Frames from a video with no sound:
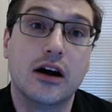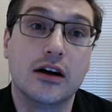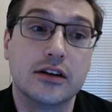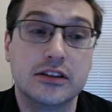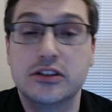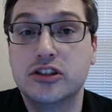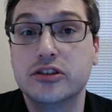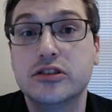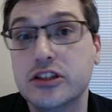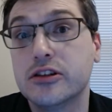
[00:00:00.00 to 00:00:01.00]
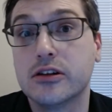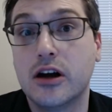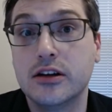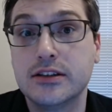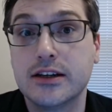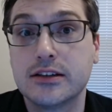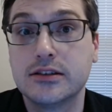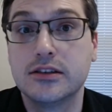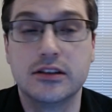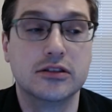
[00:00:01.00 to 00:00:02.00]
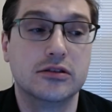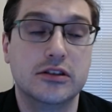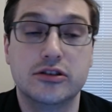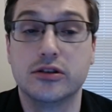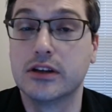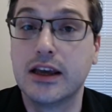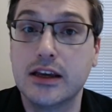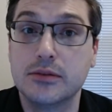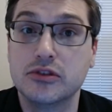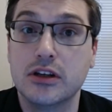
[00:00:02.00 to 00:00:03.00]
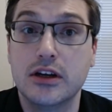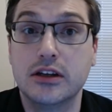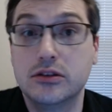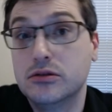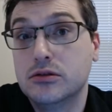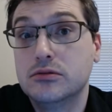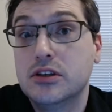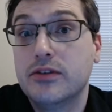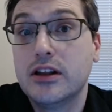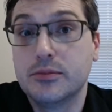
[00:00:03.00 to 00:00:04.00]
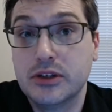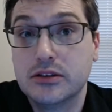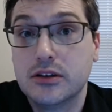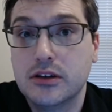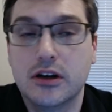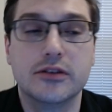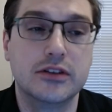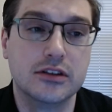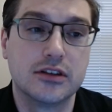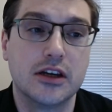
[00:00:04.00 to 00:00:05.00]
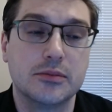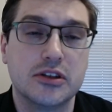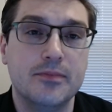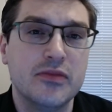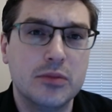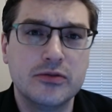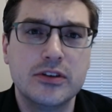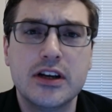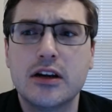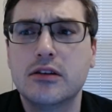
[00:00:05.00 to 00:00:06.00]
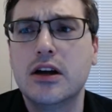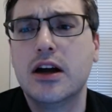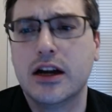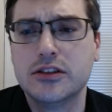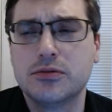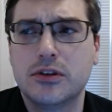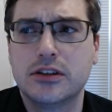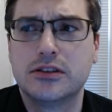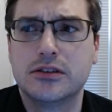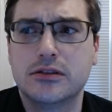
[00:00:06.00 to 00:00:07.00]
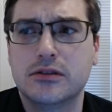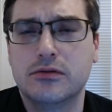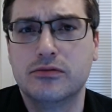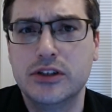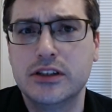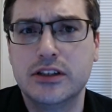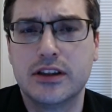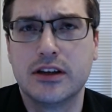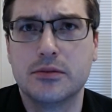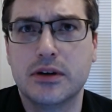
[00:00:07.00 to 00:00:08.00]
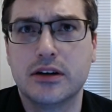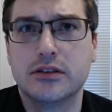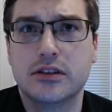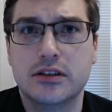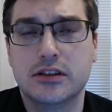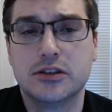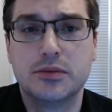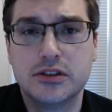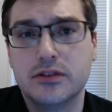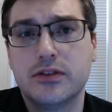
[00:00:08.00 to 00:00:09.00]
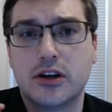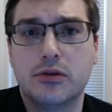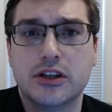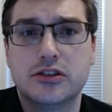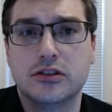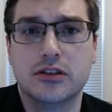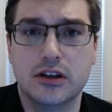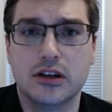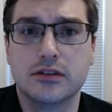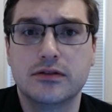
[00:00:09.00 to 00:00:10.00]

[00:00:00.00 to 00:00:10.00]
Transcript: the digital context, into digital games, into development of these games. But for now, I just wanted to really think about the specific question of,